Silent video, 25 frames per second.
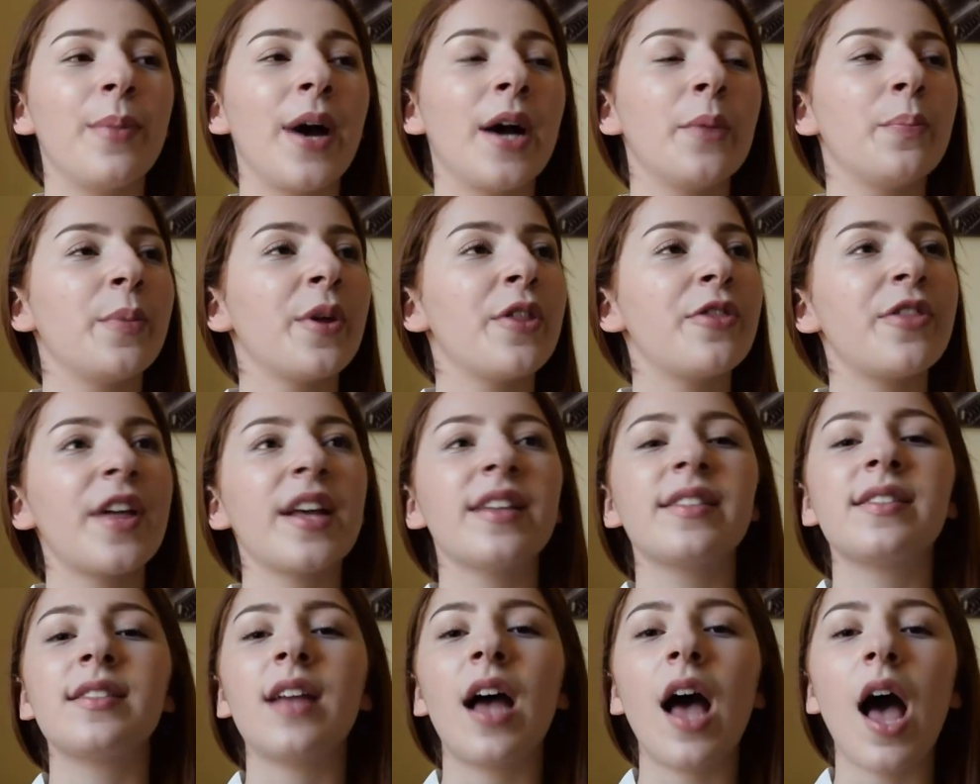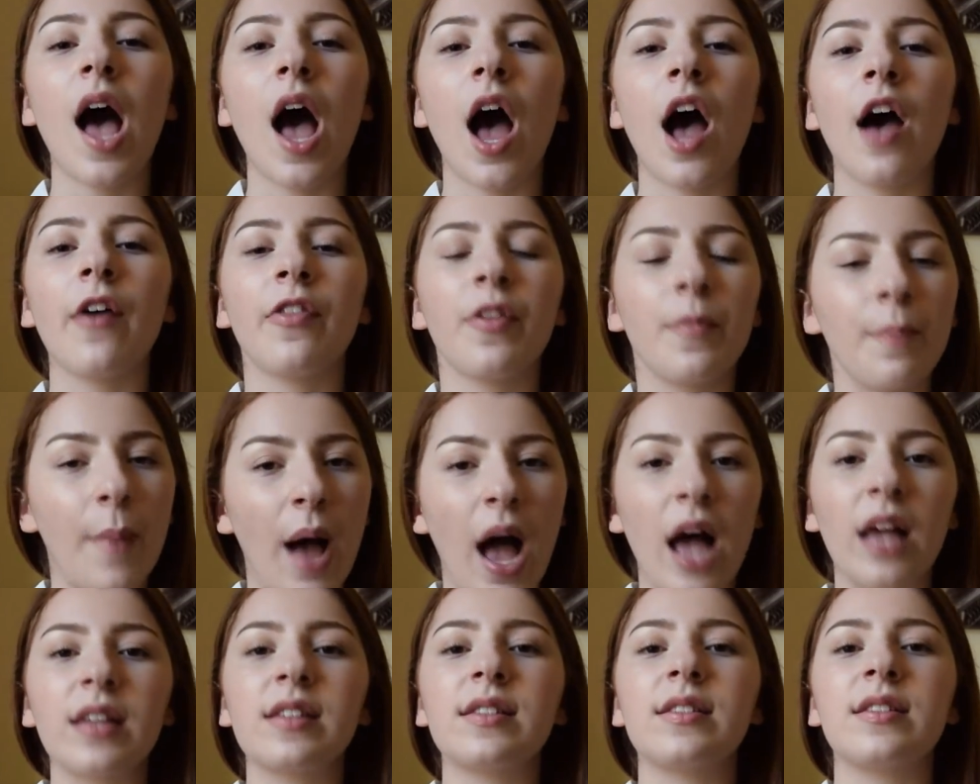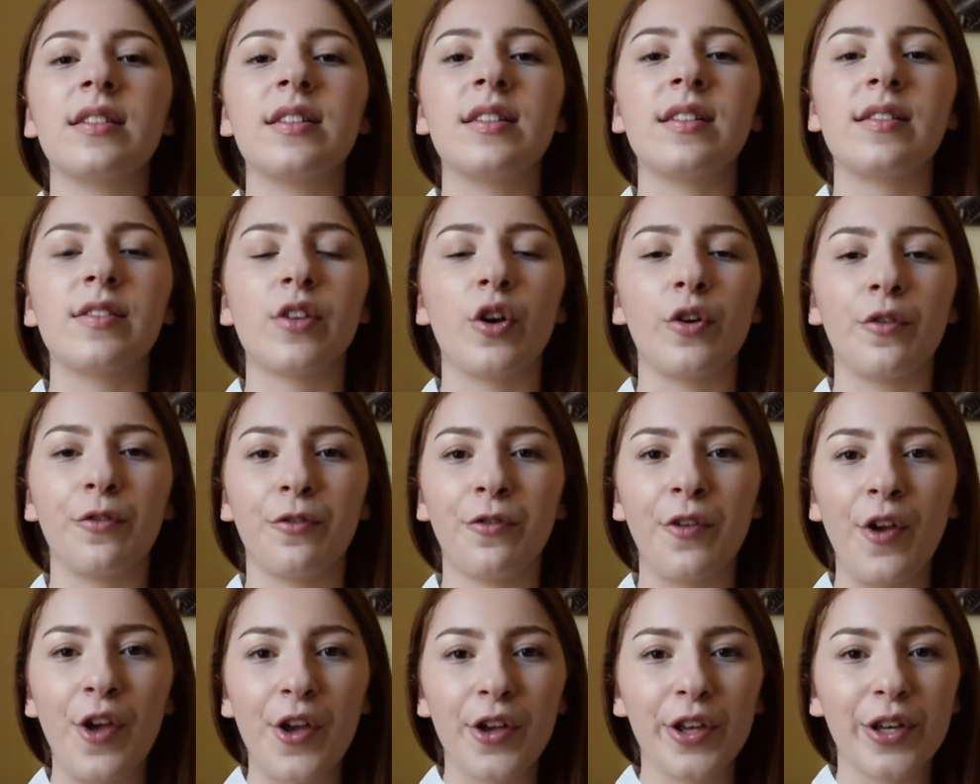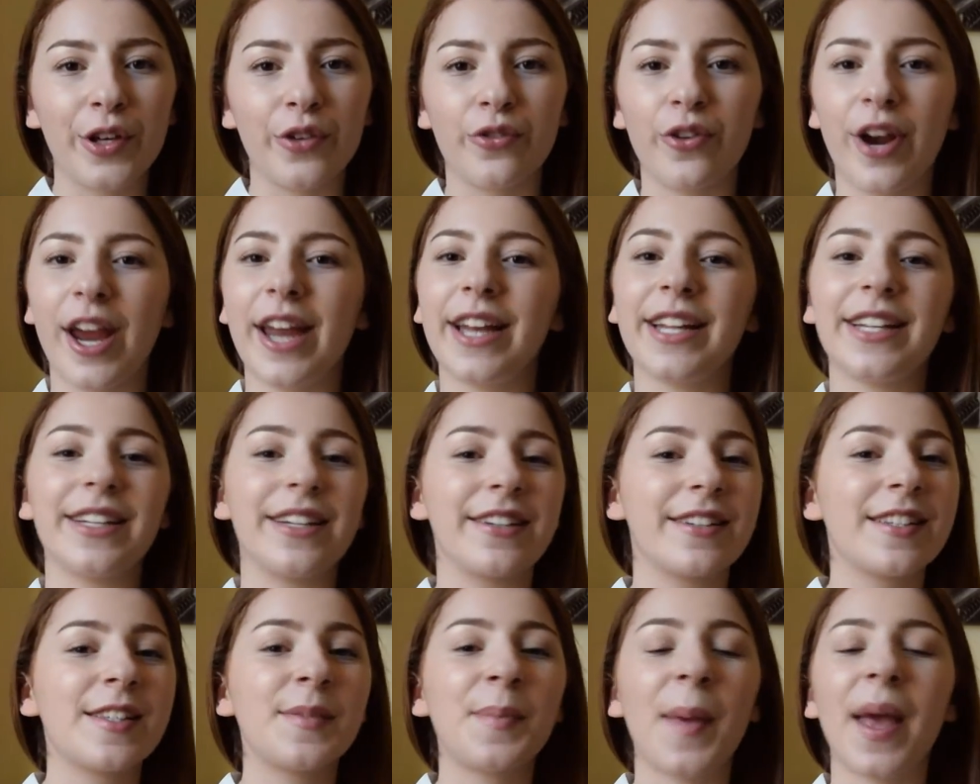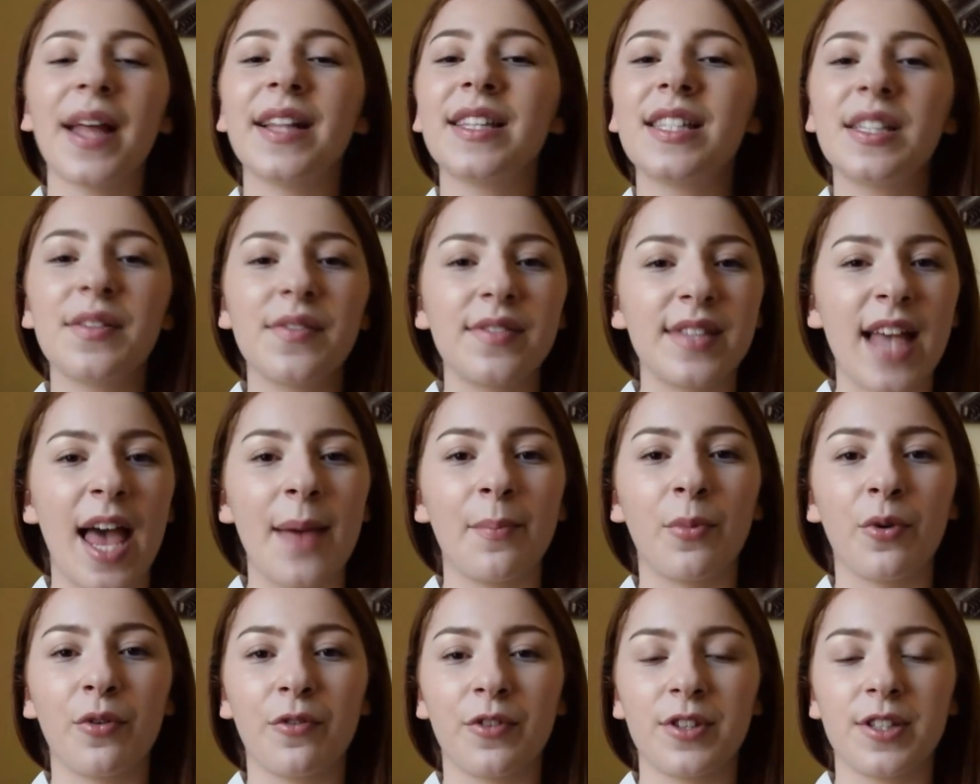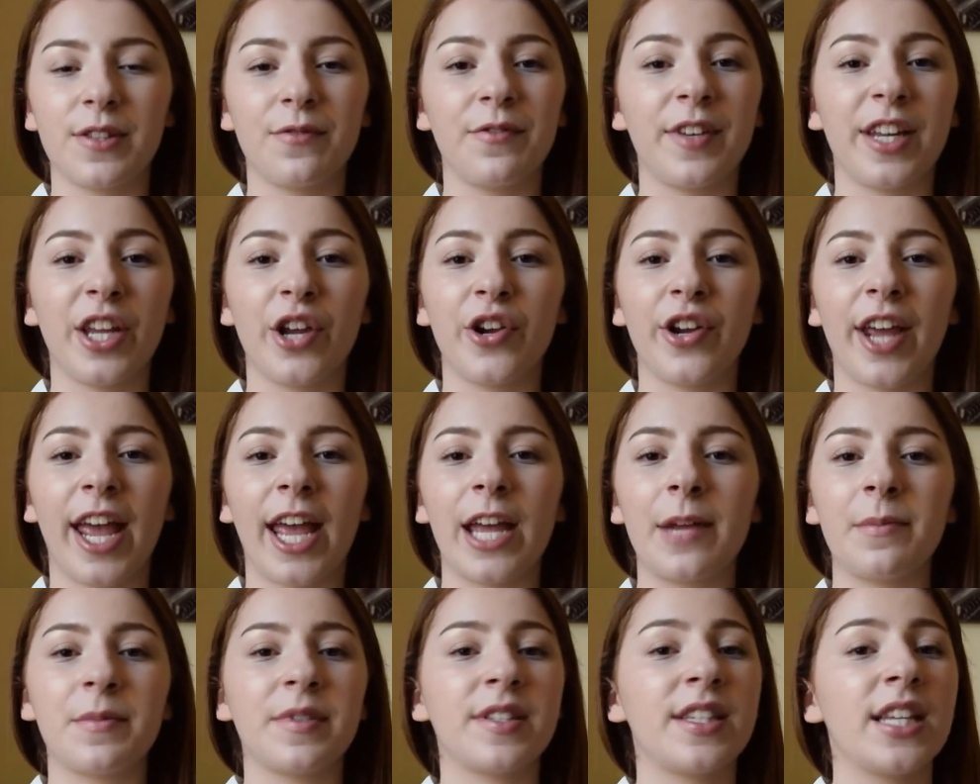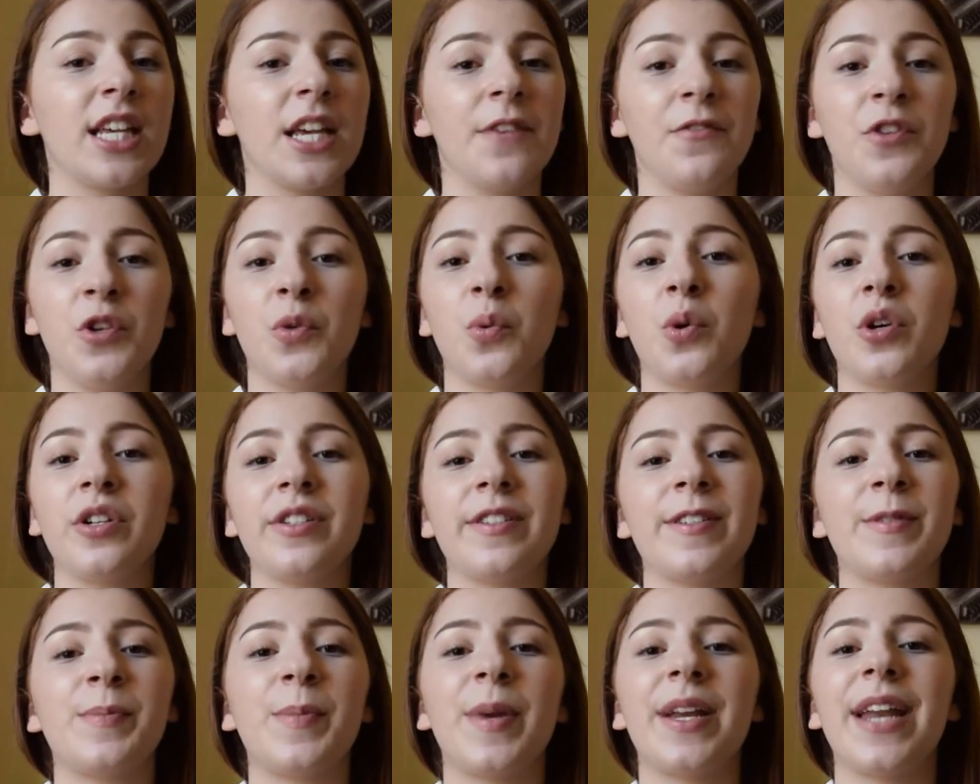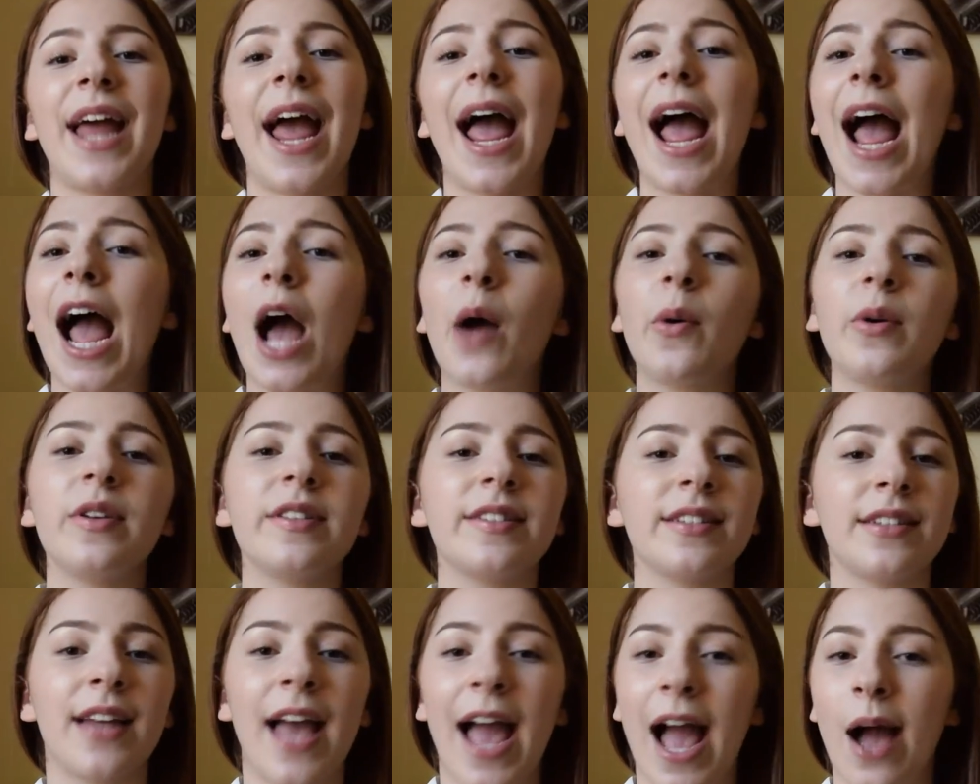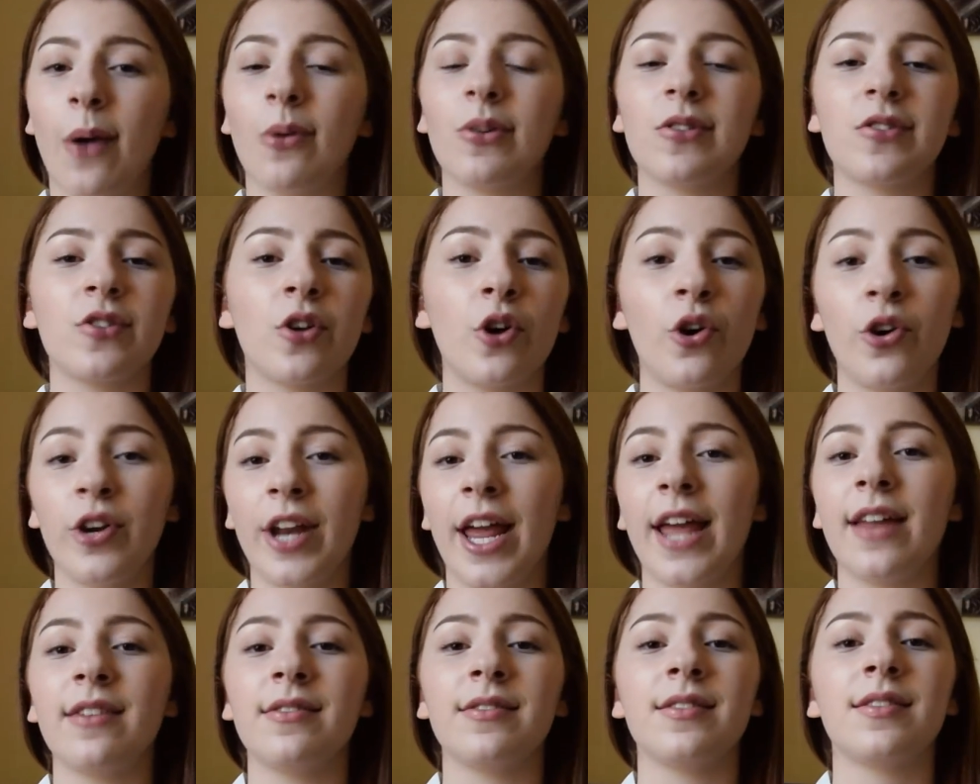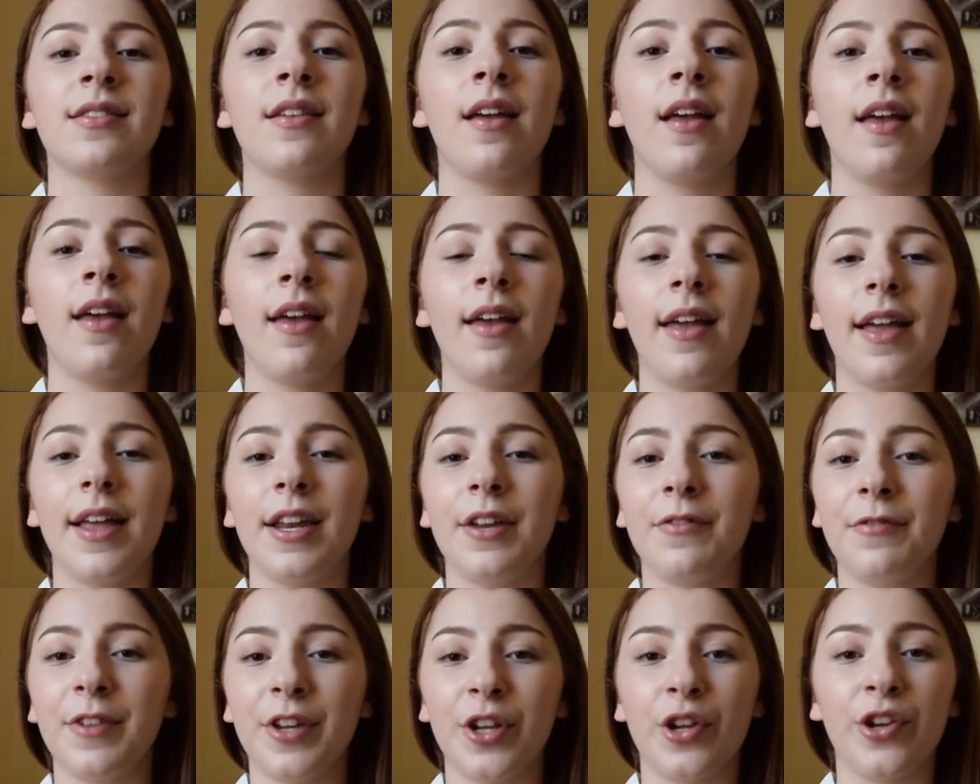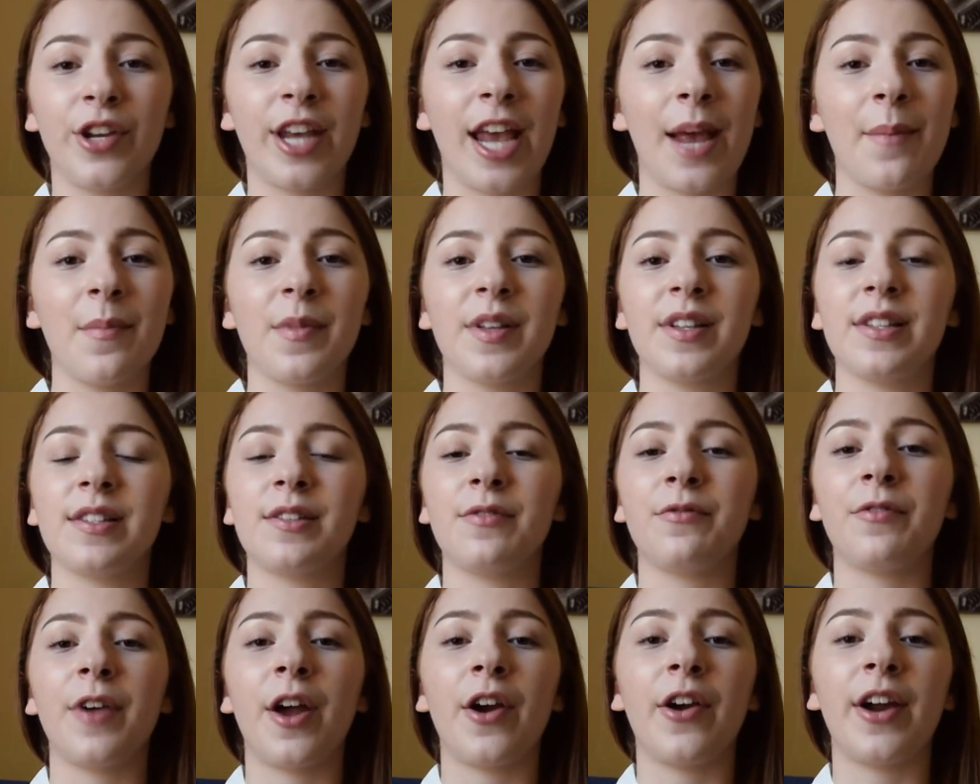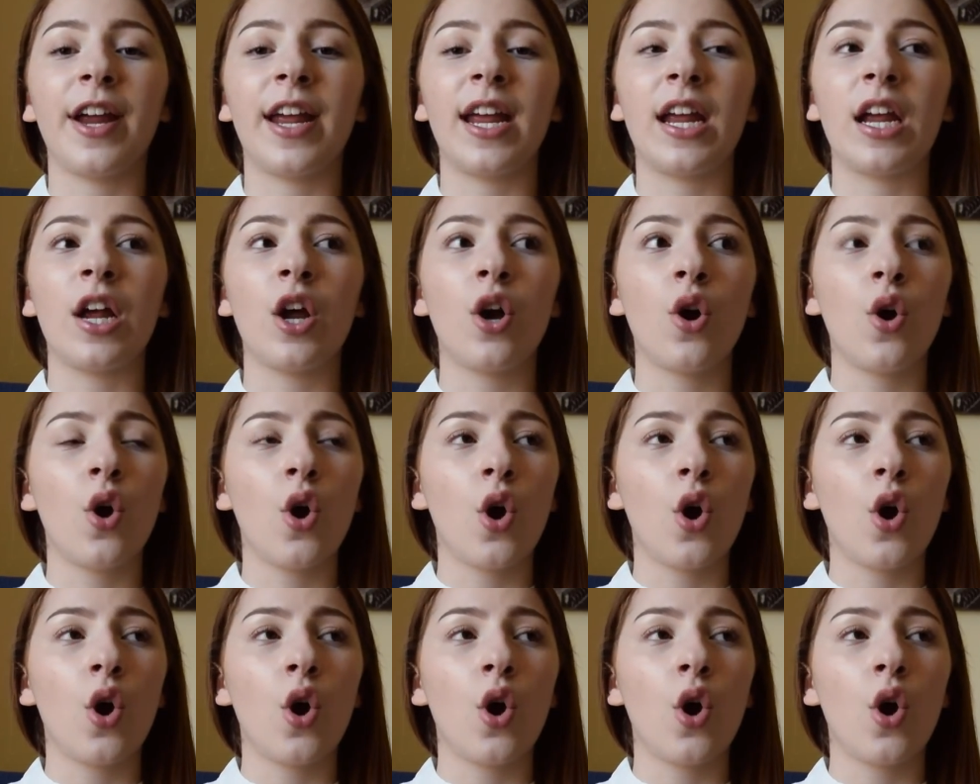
but Bethesda are the masters of creating expansive sandbox video games if you want to spend hours and hours on end in a video game that is very